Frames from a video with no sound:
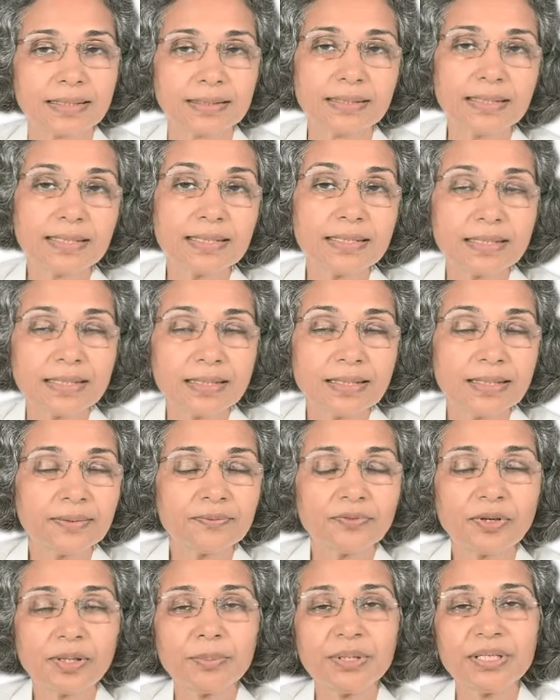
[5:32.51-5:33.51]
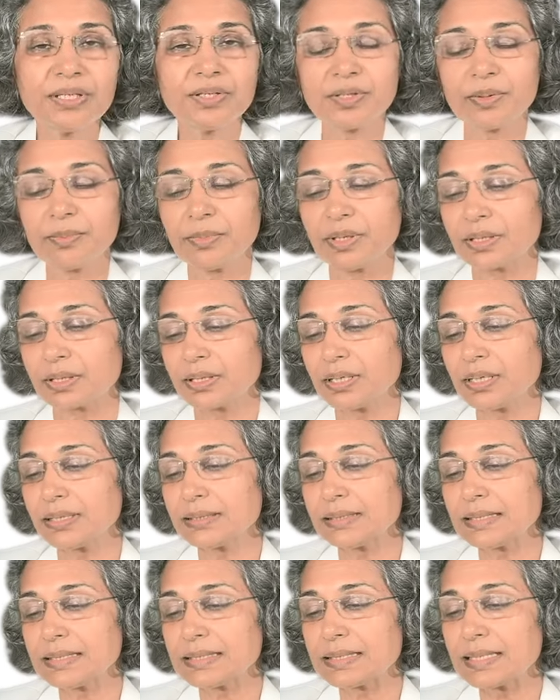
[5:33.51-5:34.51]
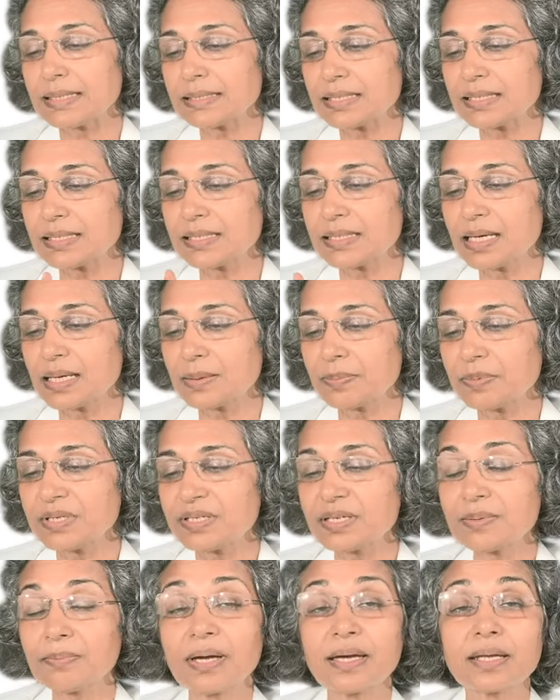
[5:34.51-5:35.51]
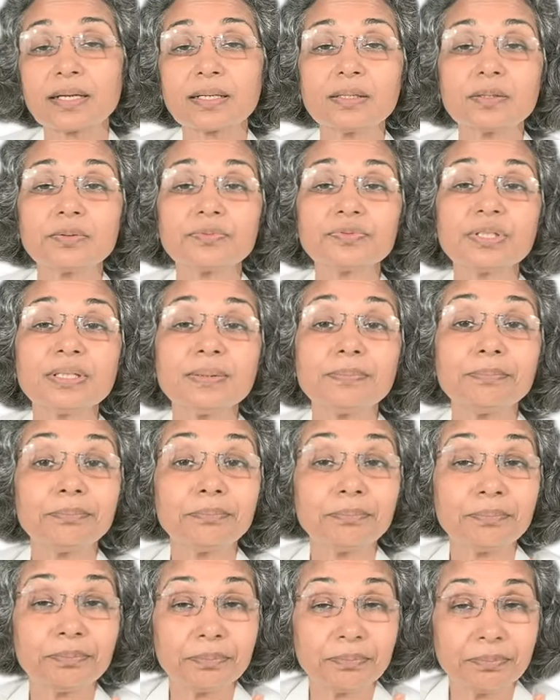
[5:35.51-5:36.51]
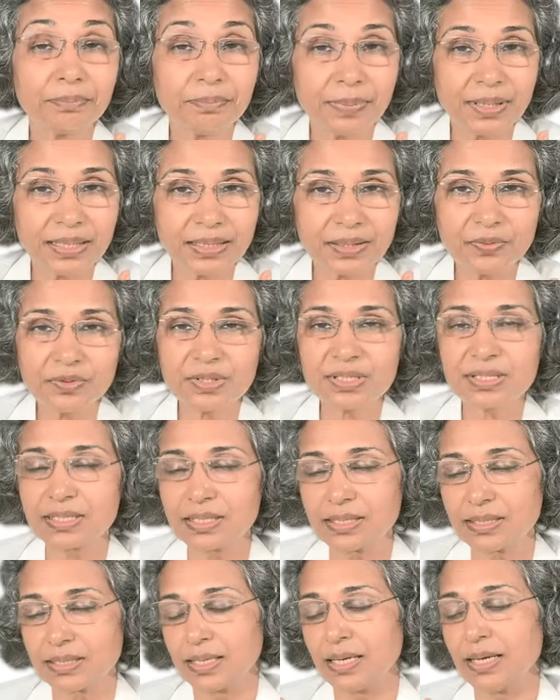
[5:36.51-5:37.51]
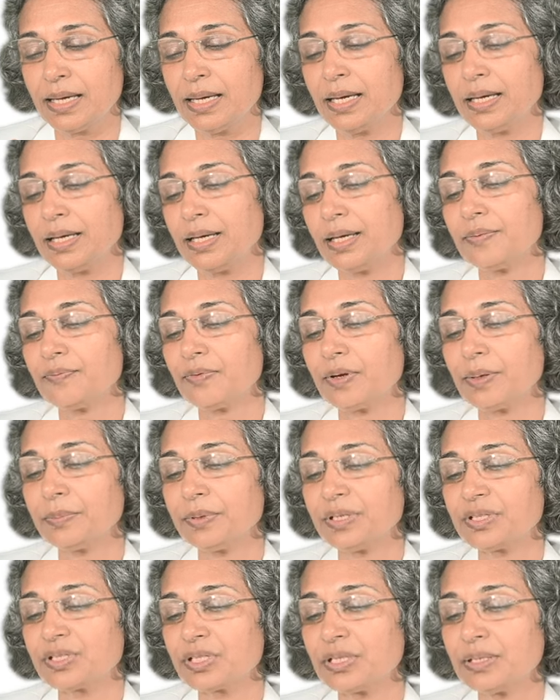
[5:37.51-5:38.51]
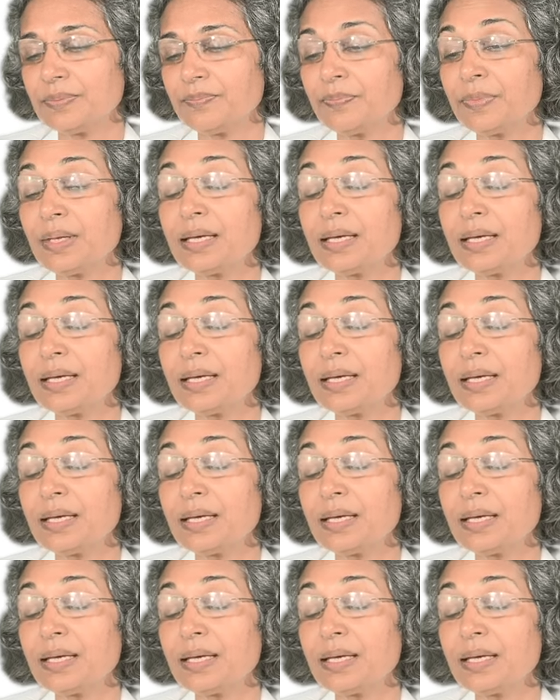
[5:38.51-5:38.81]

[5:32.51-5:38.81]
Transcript: That is an inflammatory marker. This HSCRP is a marker of the blood vessel inflammation.